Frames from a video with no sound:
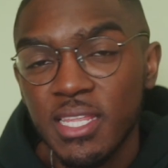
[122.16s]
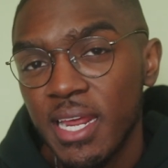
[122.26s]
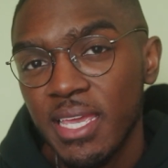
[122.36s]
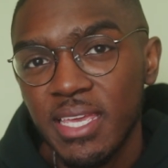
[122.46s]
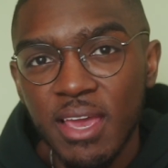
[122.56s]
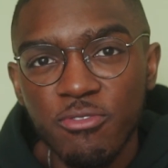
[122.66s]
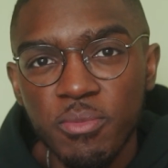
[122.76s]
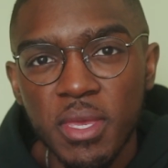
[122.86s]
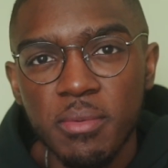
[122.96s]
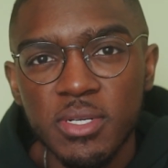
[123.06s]
that I get
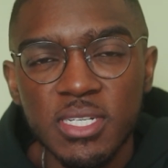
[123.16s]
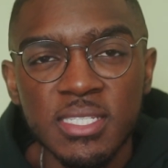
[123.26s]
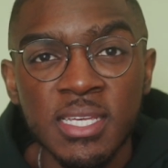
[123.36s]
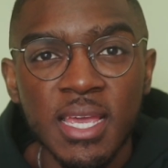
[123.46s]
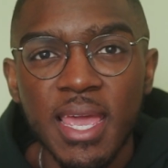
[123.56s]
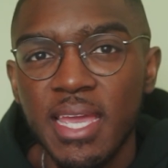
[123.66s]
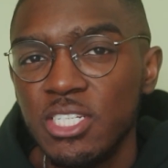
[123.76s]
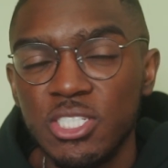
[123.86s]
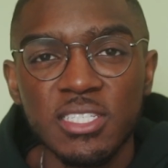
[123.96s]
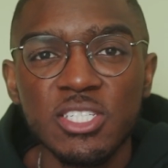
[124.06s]
from the images,
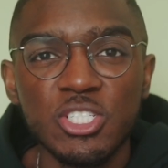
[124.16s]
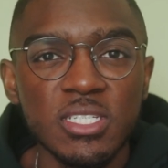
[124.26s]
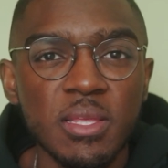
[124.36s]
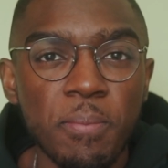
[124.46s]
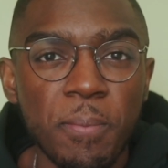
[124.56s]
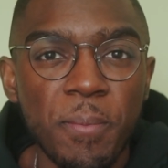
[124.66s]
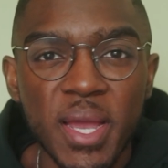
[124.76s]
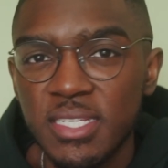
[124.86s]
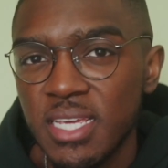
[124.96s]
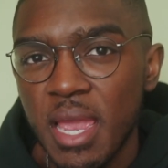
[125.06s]
and this is just the
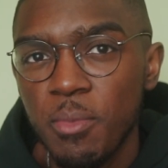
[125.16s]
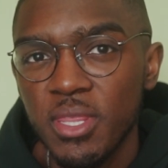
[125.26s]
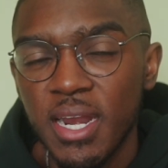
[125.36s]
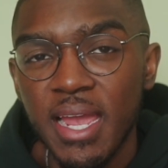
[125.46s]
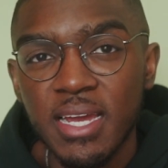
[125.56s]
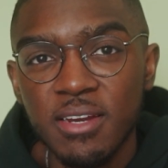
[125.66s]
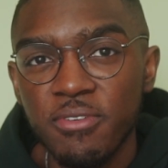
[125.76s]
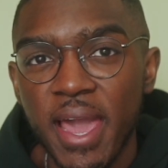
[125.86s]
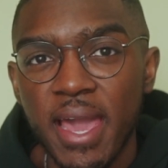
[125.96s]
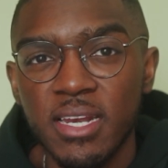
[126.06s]
best camera that I could
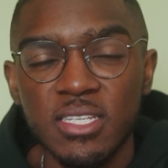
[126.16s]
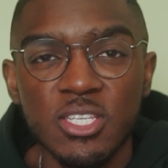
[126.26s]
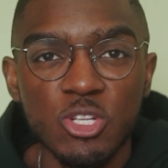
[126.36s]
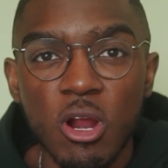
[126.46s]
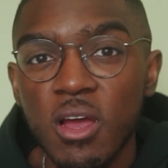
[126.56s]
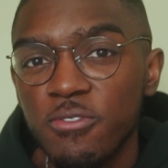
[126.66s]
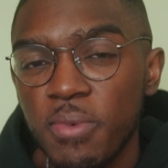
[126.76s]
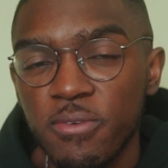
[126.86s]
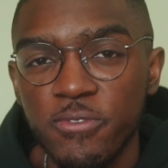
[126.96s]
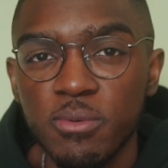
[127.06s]
have had to start off
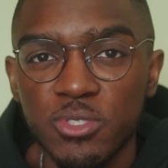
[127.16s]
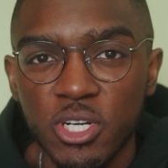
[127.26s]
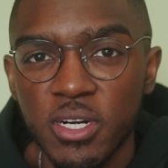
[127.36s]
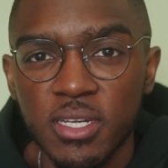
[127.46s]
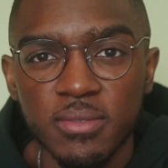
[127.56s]
my film journey.